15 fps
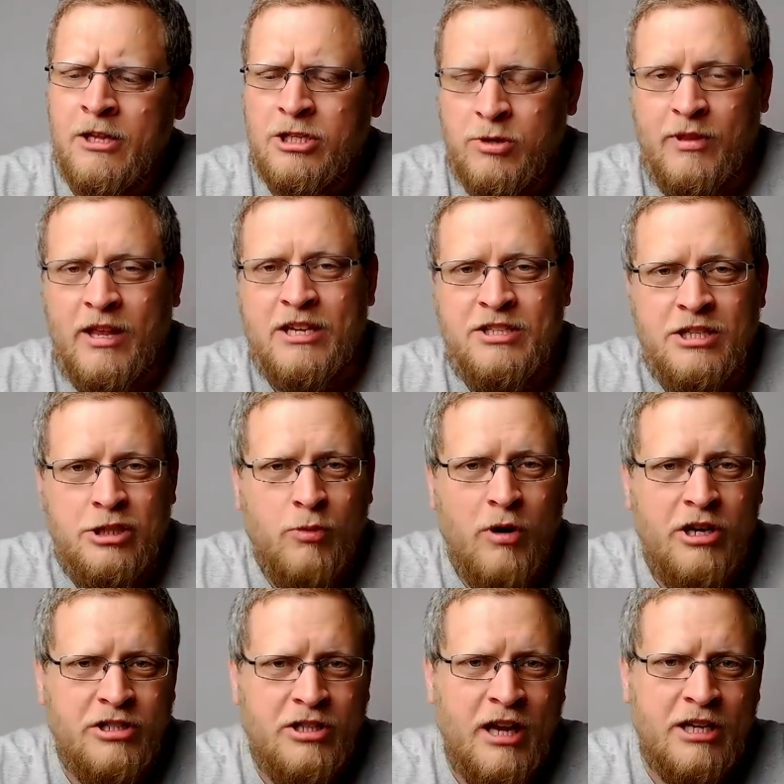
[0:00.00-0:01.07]
So in that
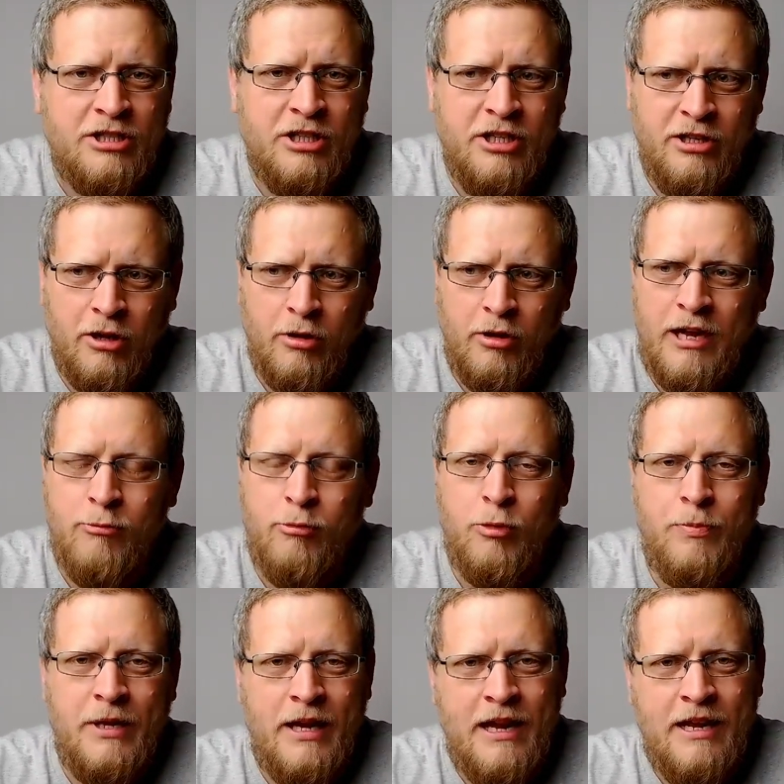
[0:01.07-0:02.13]
situation, actually, you know, it
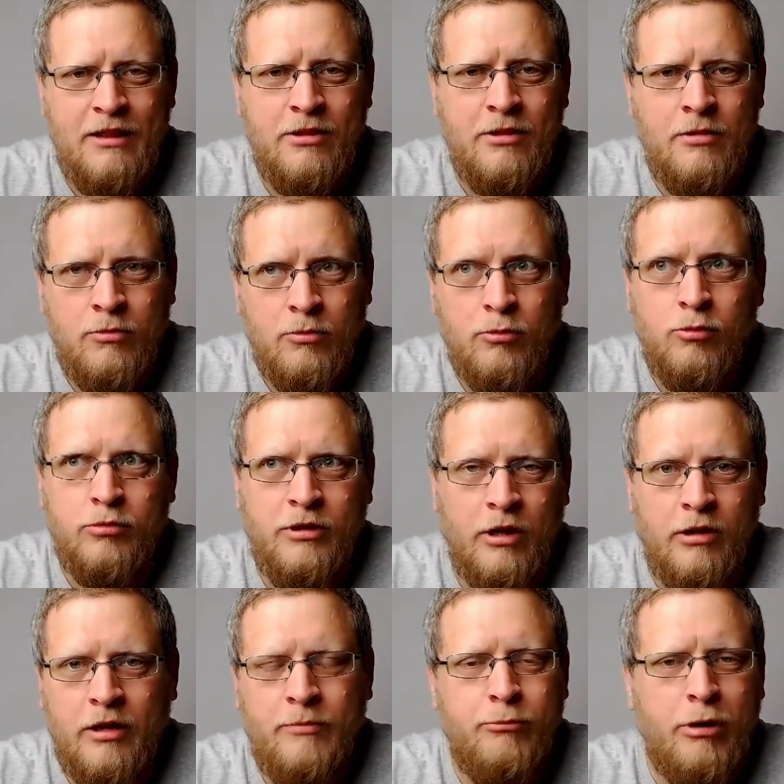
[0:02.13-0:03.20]
would be in, you
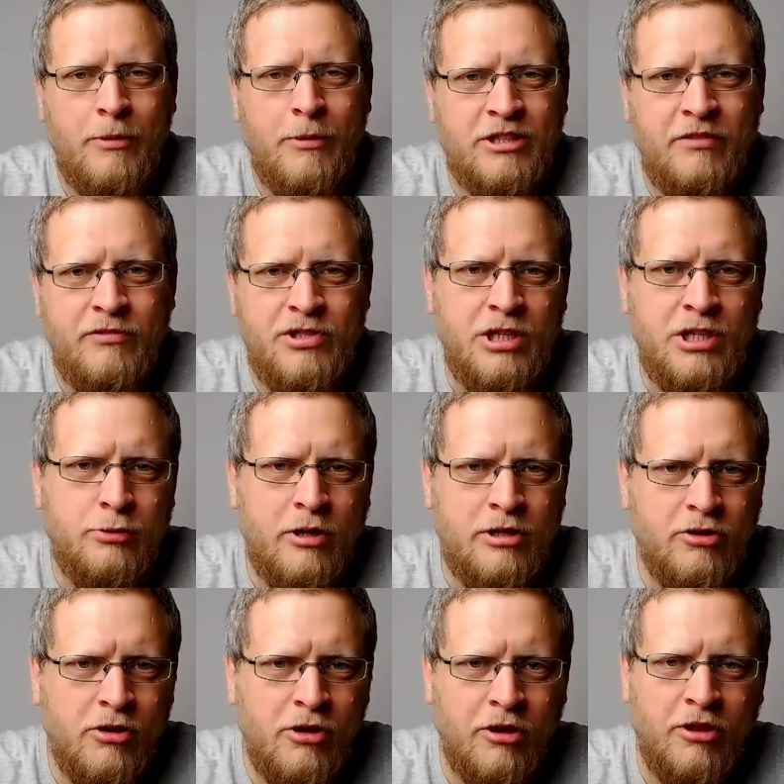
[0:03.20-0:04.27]
know, in pretty much every
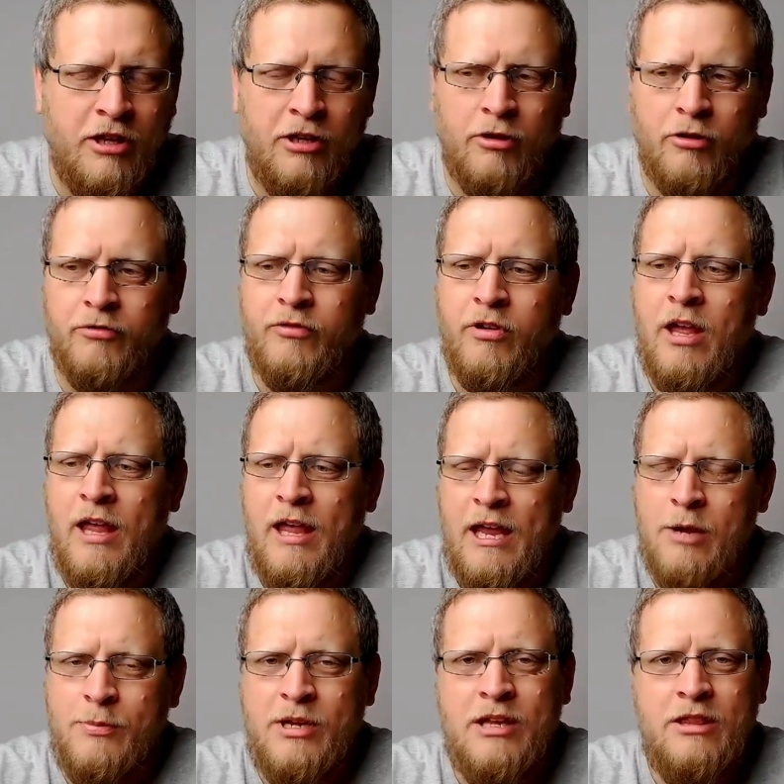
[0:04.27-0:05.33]
situation I can think of,
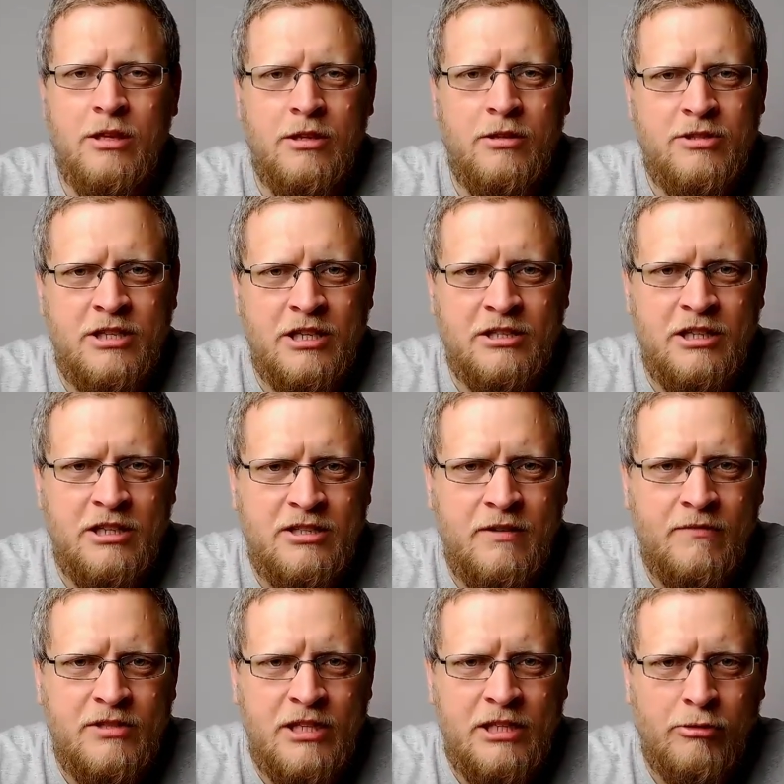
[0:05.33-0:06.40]
it'd be in the 16,
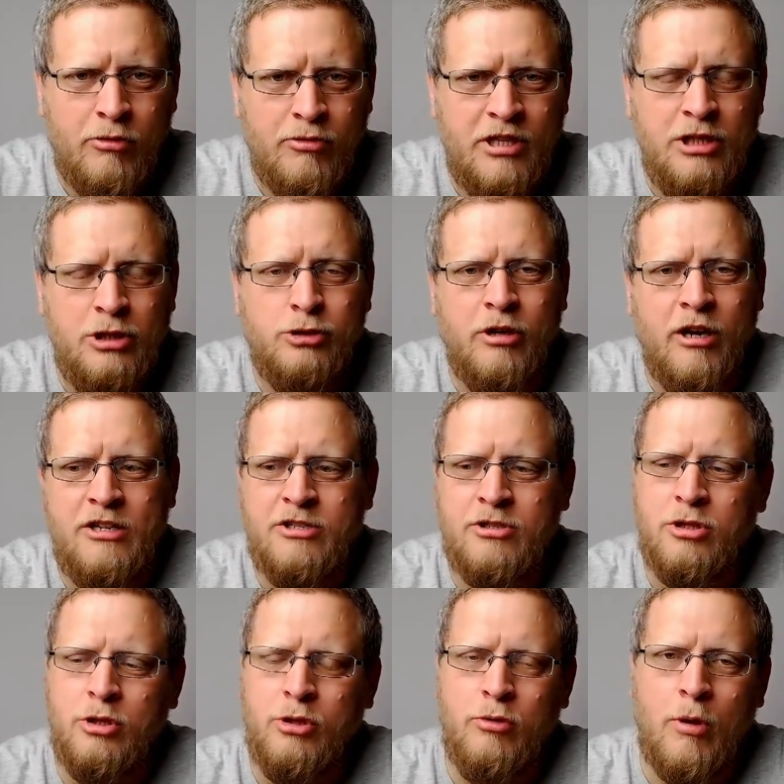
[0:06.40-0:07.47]
17-year-old's
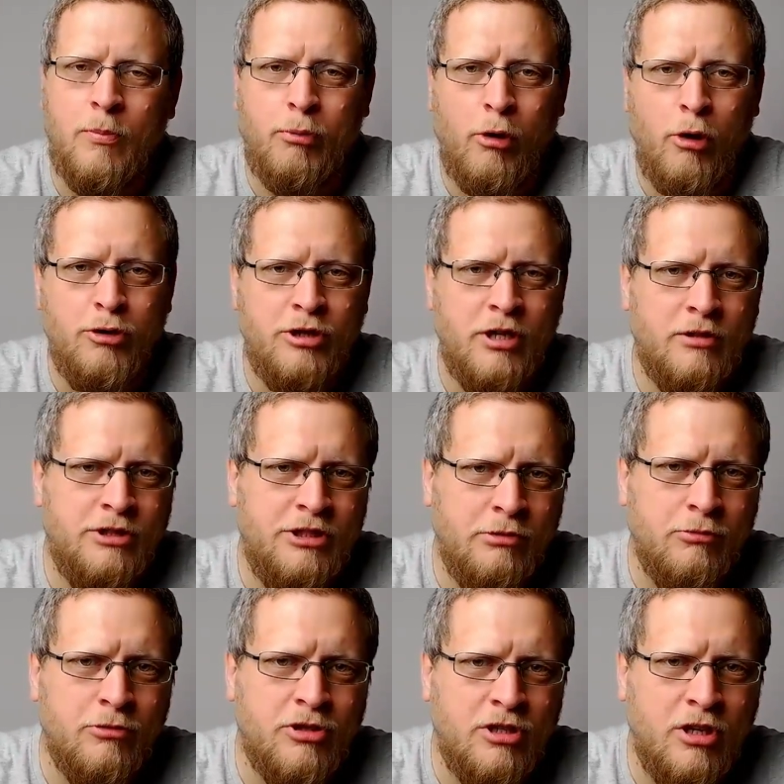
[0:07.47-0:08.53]
interest to approach
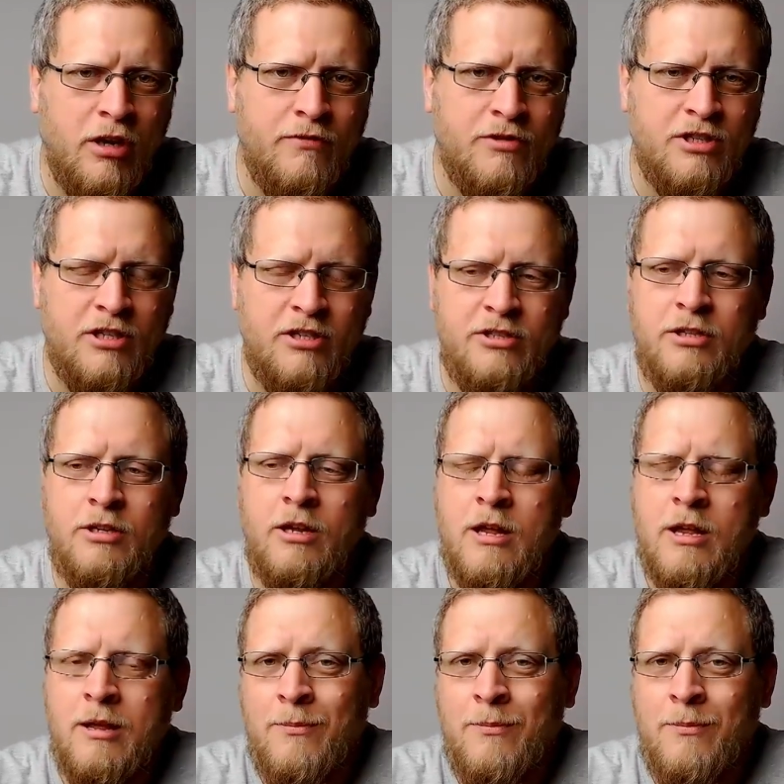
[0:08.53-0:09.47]
children's services,